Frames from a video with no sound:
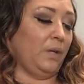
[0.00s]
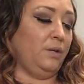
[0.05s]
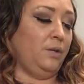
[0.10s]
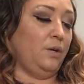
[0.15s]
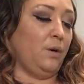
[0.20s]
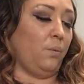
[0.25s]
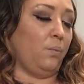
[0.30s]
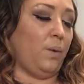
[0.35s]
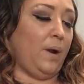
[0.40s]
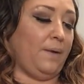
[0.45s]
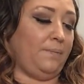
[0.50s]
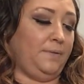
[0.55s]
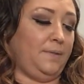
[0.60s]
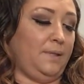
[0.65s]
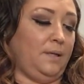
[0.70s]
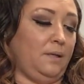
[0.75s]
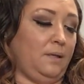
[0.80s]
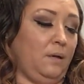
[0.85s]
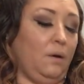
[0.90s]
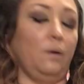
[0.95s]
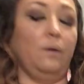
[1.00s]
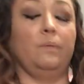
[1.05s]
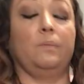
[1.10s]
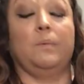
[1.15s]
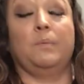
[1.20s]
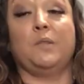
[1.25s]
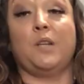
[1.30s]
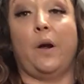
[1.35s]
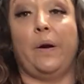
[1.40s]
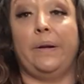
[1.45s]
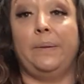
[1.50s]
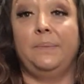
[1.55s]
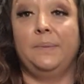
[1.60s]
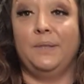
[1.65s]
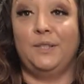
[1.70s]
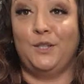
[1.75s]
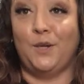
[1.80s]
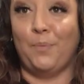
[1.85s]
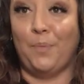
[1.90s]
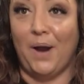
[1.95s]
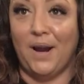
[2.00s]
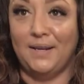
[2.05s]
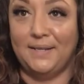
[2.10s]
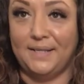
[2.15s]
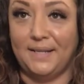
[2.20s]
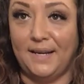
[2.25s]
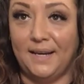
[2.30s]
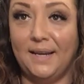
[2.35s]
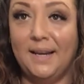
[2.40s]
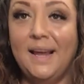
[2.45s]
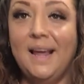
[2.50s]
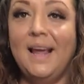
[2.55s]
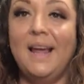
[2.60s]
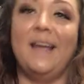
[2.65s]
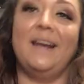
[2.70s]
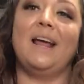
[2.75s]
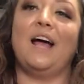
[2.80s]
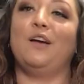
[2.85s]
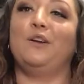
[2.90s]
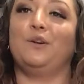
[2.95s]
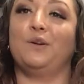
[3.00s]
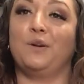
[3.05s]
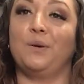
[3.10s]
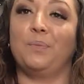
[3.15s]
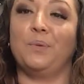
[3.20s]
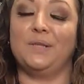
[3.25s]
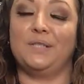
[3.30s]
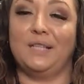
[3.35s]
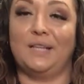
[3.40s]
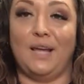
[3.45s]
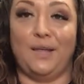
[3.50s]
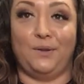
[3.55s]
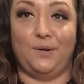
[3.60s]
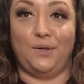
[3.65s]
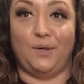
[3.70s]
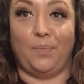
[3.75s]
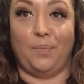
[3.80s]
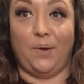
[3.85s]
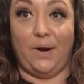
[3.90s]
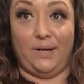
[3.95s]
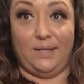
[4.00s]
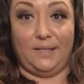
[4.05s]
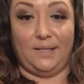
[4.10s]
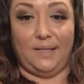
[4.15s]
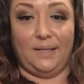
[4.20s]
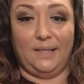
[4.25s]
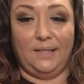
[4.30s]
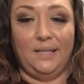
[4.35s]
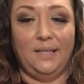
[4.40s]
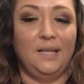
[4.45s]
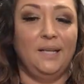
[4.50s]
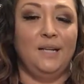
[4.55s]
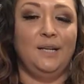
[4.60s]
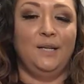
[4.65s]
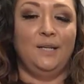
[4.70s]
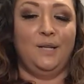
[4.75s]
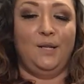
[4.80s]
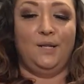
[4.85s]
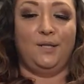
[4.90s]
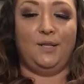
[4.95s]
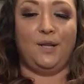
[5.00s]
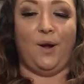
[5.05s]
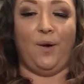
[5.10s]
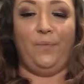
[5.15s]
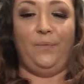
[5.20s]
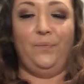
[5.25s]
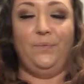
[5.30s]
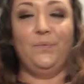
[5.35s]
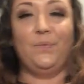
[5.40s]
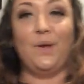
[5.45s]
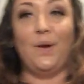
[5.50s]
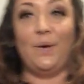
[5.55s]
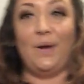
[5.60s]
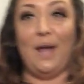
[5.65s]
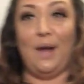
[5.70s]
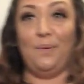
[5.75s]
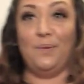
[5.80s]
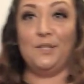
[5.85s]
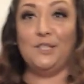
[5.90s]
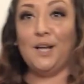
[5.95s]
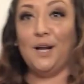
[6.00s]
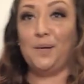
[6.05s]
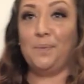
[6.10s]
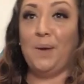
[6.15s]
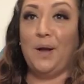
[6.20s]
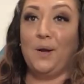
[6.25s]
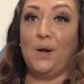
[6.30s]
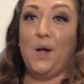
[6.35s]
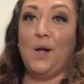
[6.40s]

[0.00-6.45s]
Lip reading: Weft, your pricing, and how you're going to put together your pricing. So, okay, we're talking about